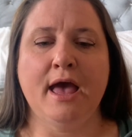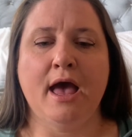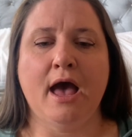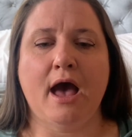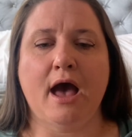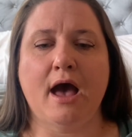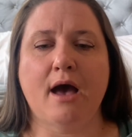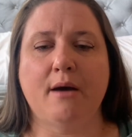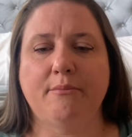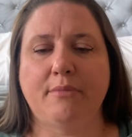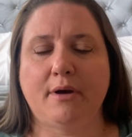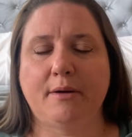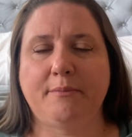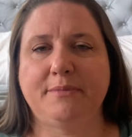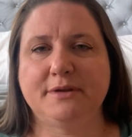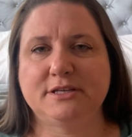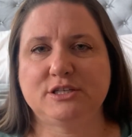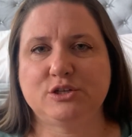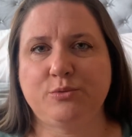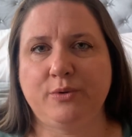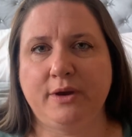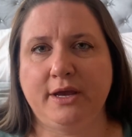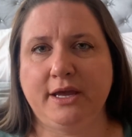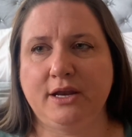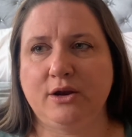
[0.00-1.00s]
But
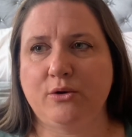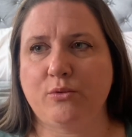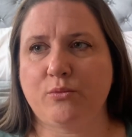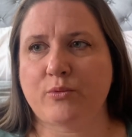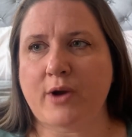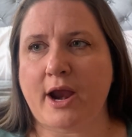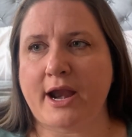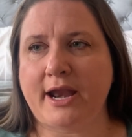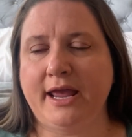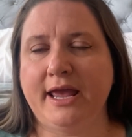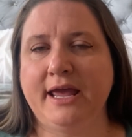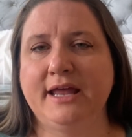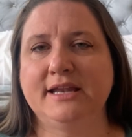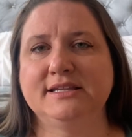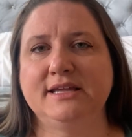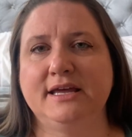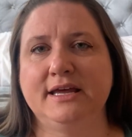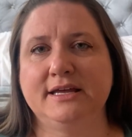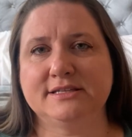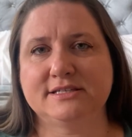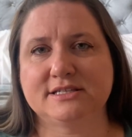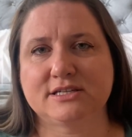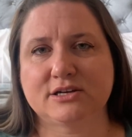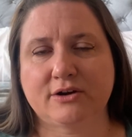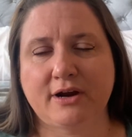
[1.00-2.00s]
between Reddit and
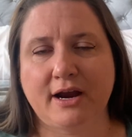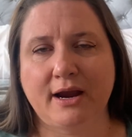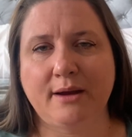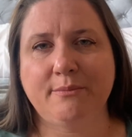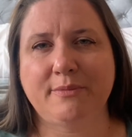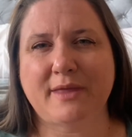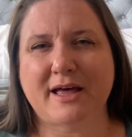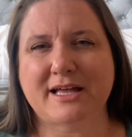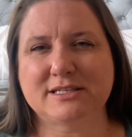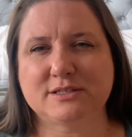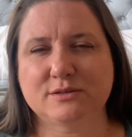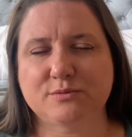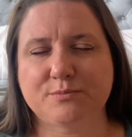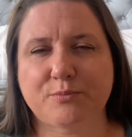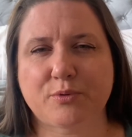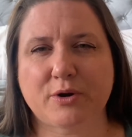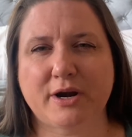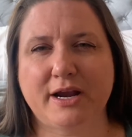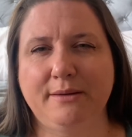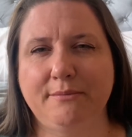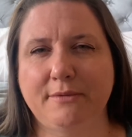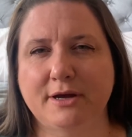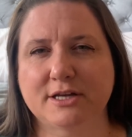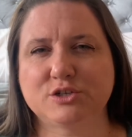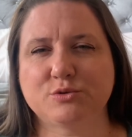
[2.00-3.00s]
Instagram, that's
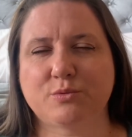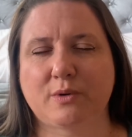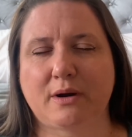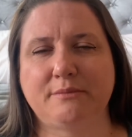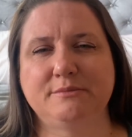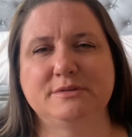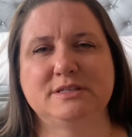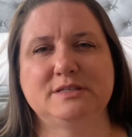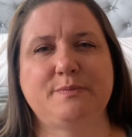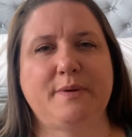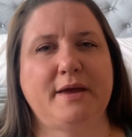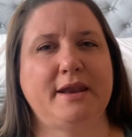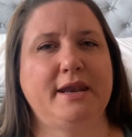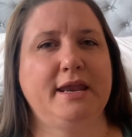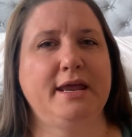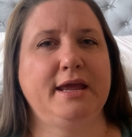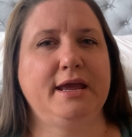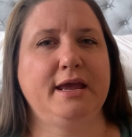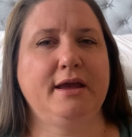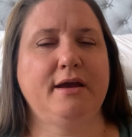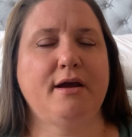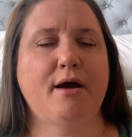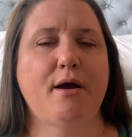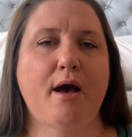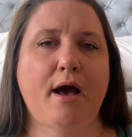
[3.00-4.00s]
pretty much where I'm
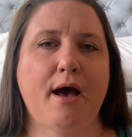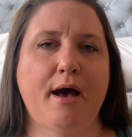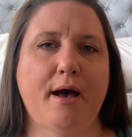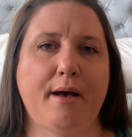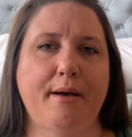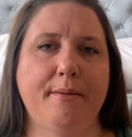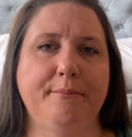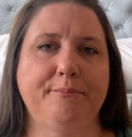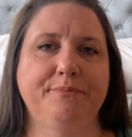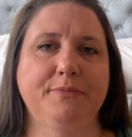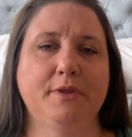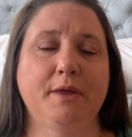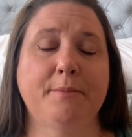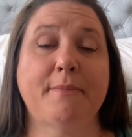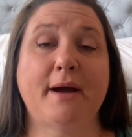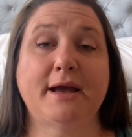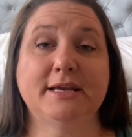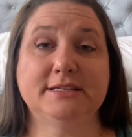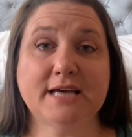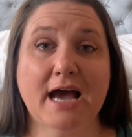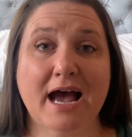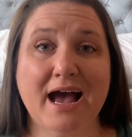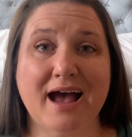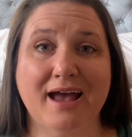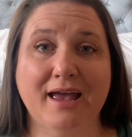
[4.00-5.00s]
spending my
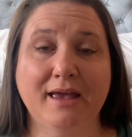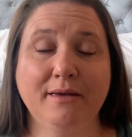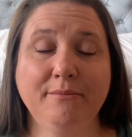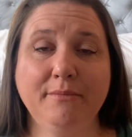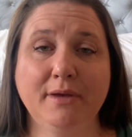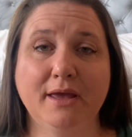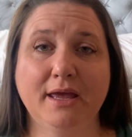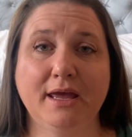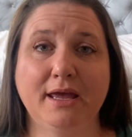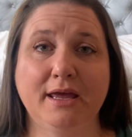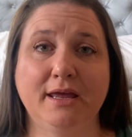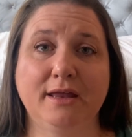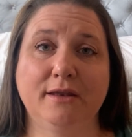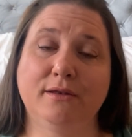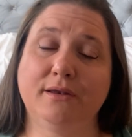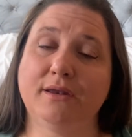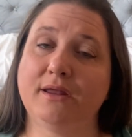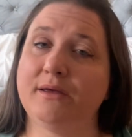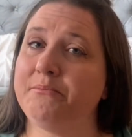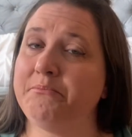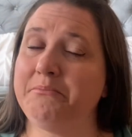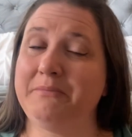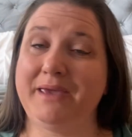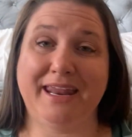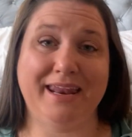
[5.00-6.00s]
time in
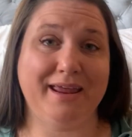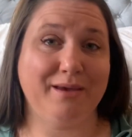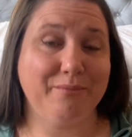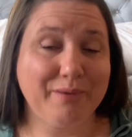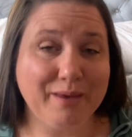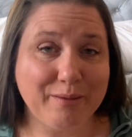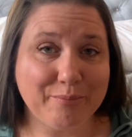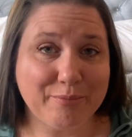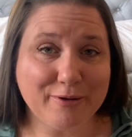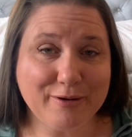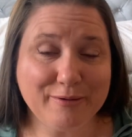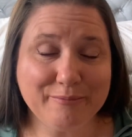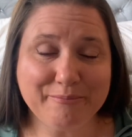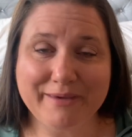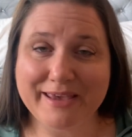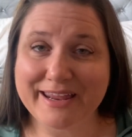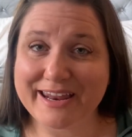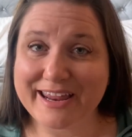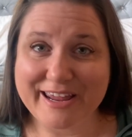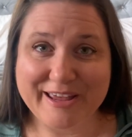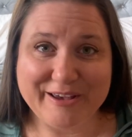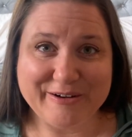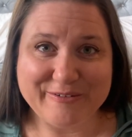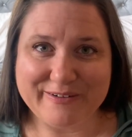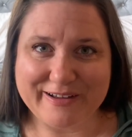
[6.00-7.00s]
meeting people,
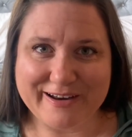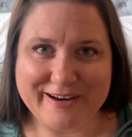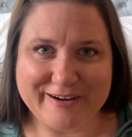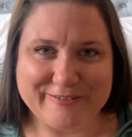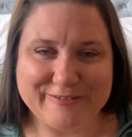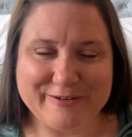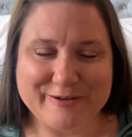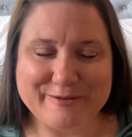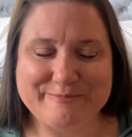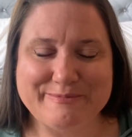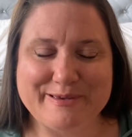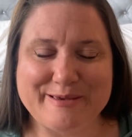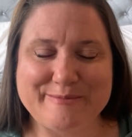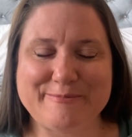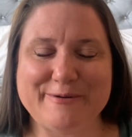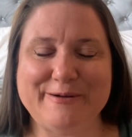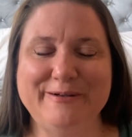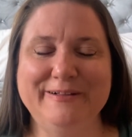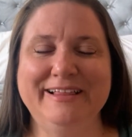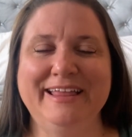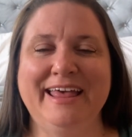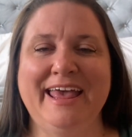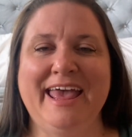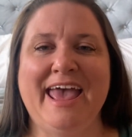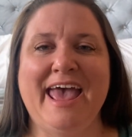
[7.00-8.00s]
meeting you wonderful people.